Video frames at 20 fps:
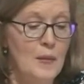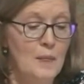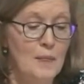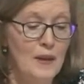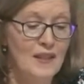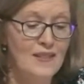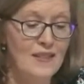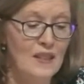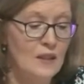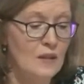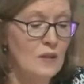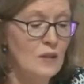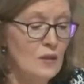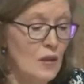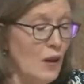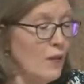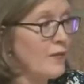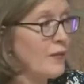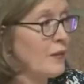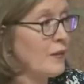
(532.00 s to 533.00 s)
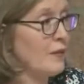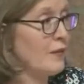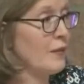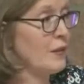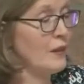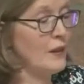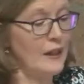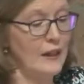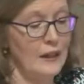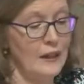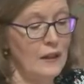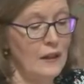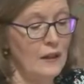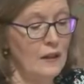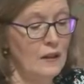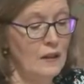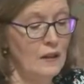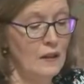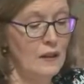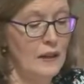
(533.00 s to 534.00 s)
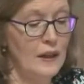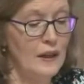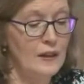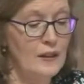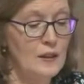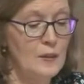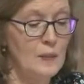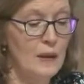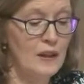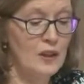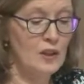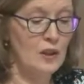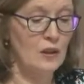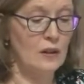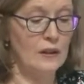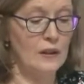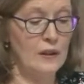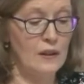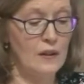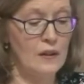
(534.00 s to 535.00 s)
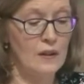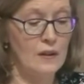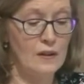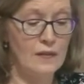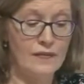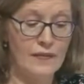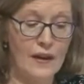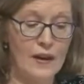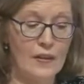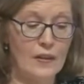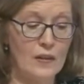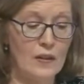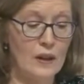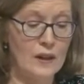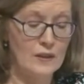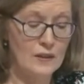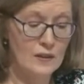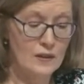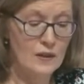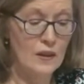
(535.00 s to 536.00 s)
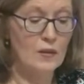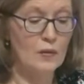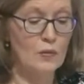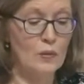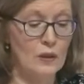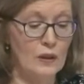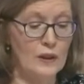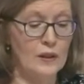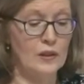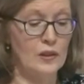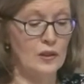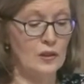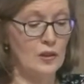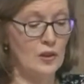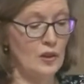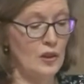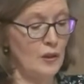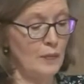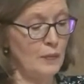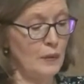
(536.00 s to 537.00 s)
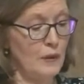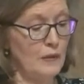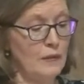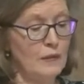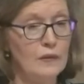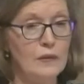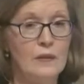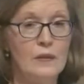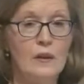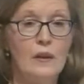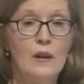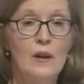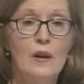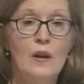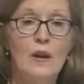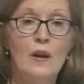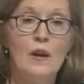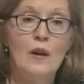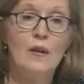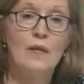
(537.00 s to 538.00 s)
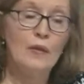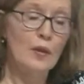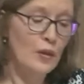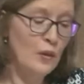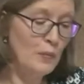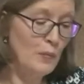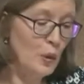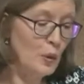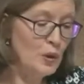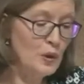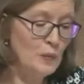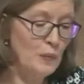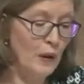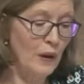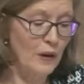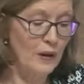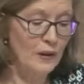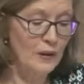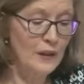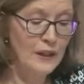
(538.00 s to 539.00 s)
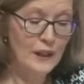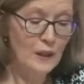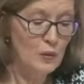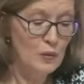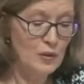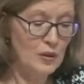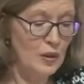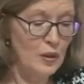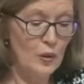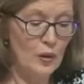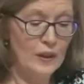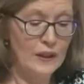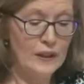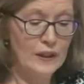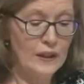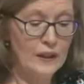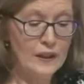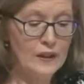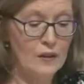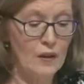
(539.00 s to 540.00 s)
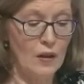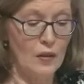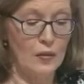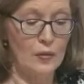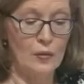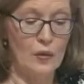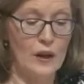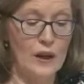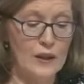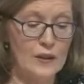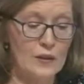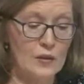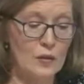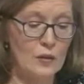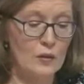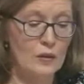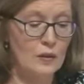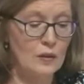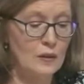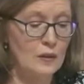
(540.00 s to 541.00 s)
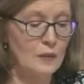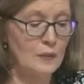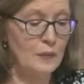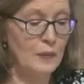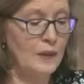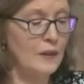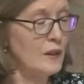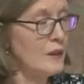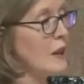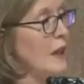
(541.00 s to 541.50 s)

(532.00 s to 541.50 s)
made things tougher for Nick, and especially the father and son relationship. For the most part, Nick was a great kid all through high school, but the